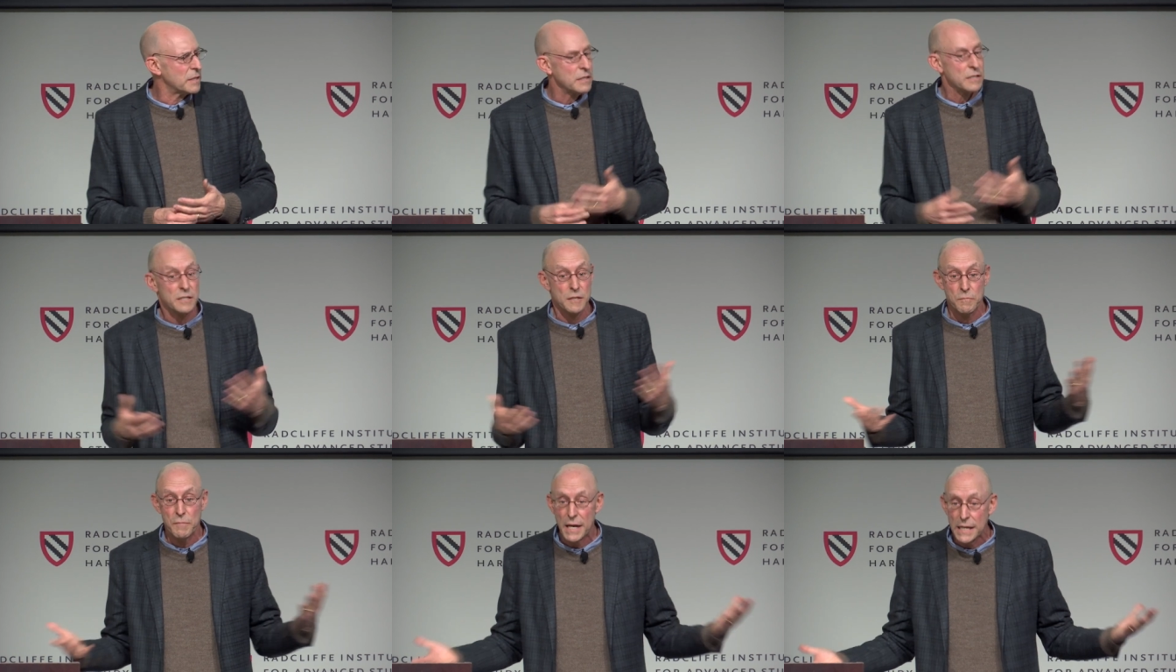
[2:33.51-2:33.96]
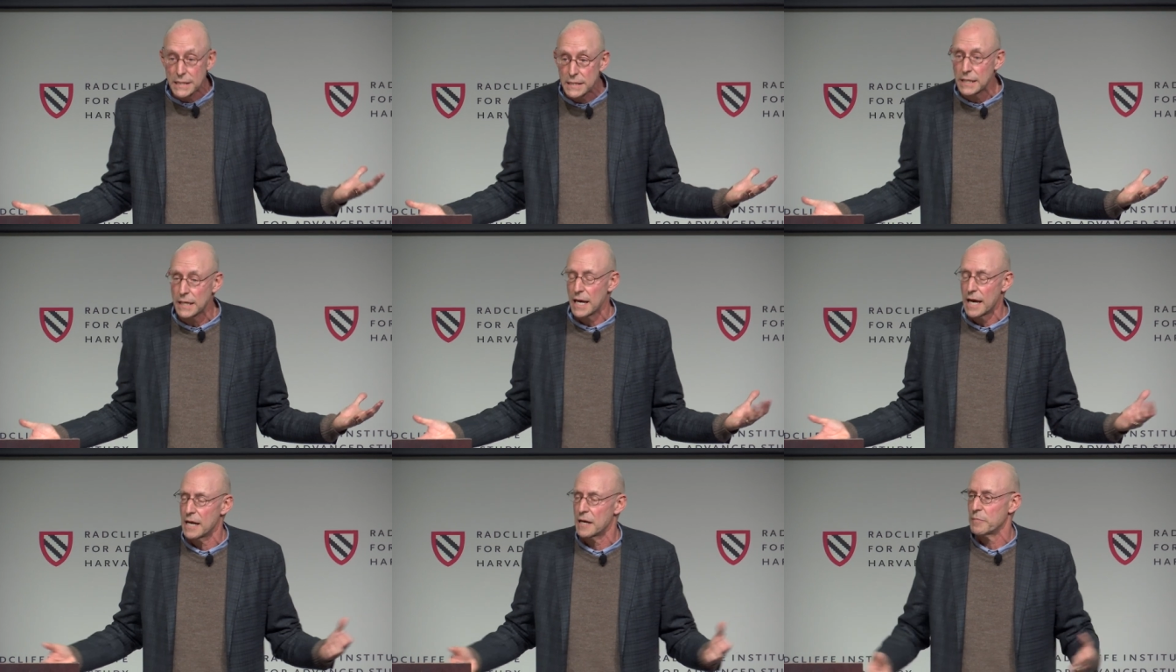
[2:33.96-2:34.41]
these
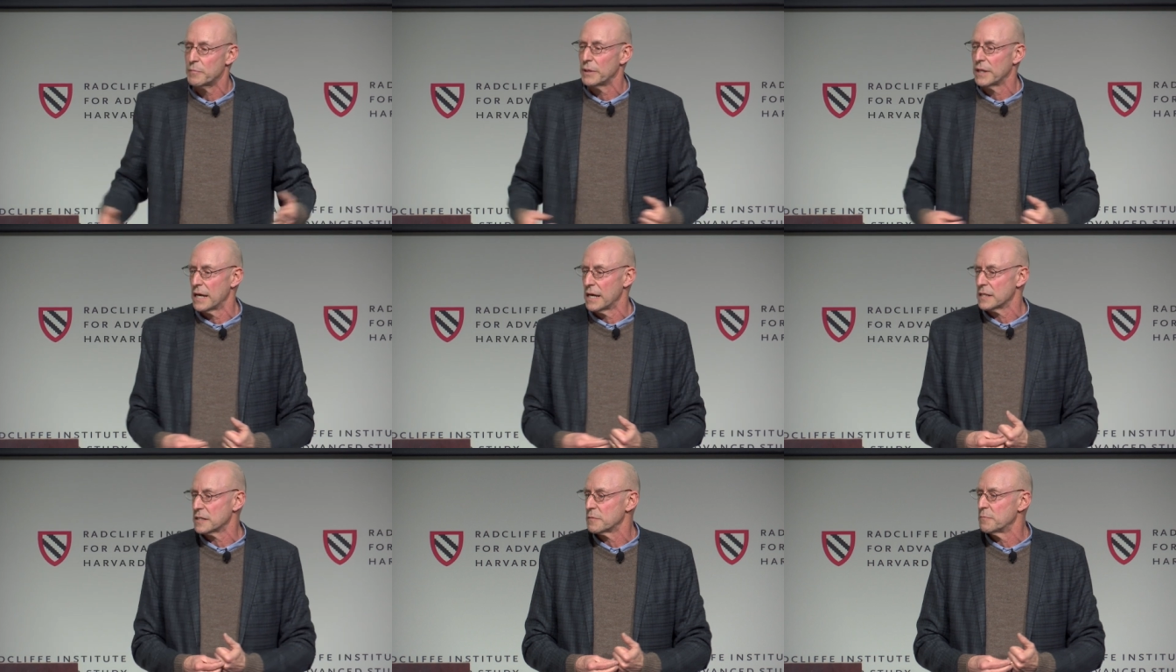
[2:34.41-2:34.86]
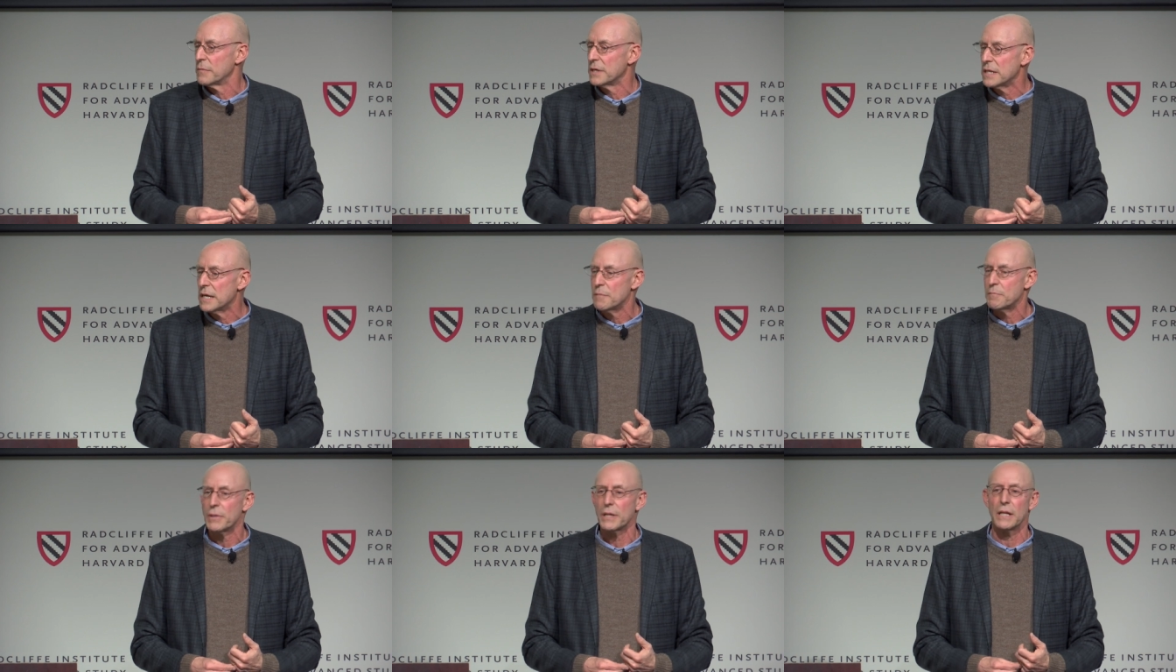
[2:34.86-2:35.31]
domesticated plants,
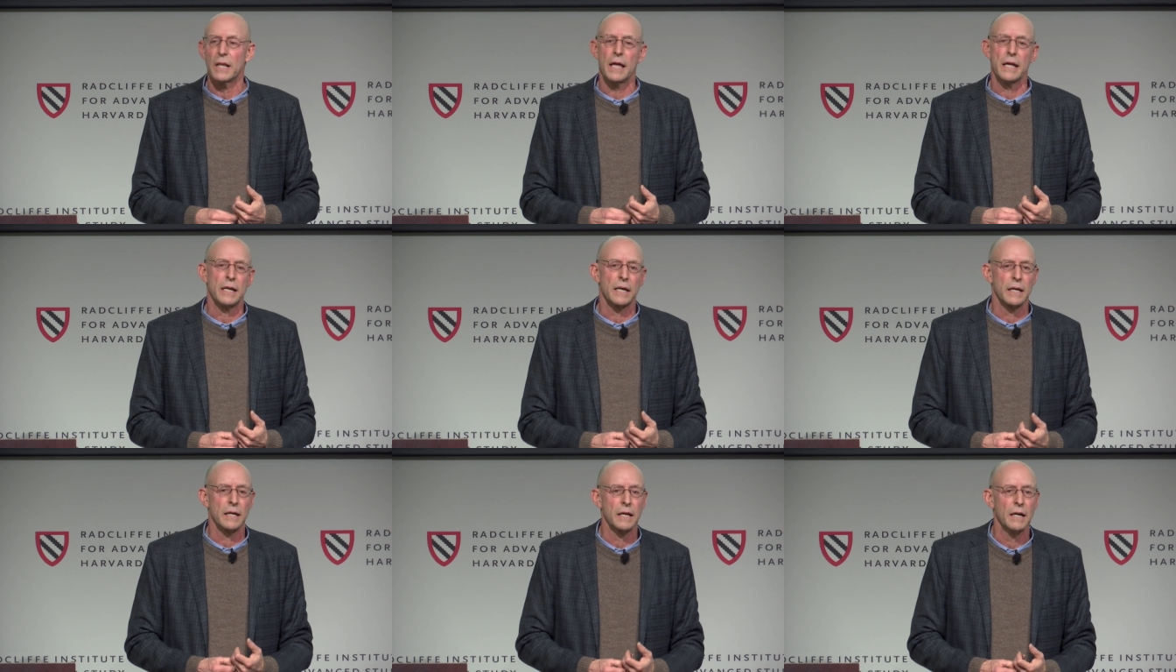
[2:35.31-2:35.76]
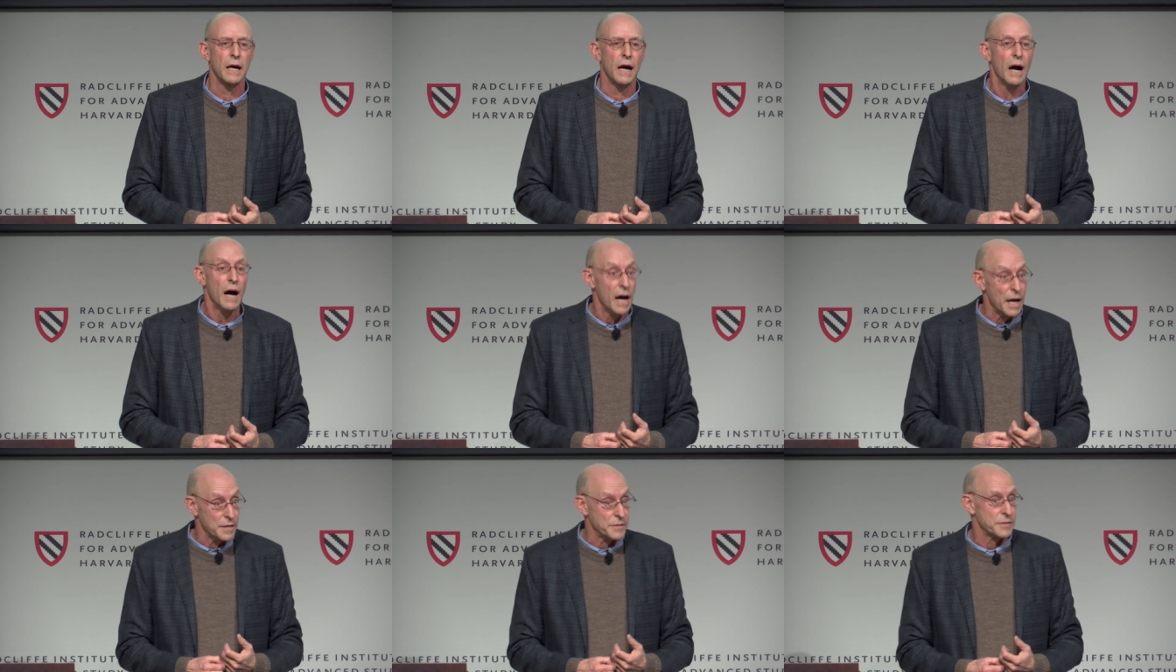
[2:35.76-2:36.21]
manipulating
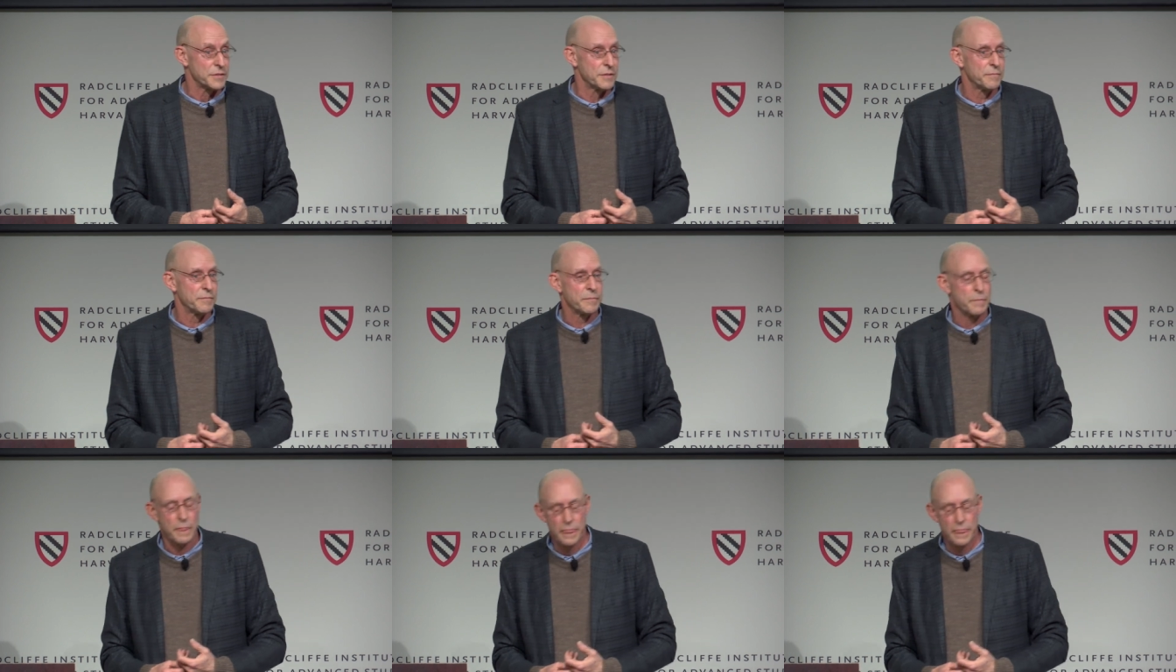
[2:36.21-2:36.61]
us?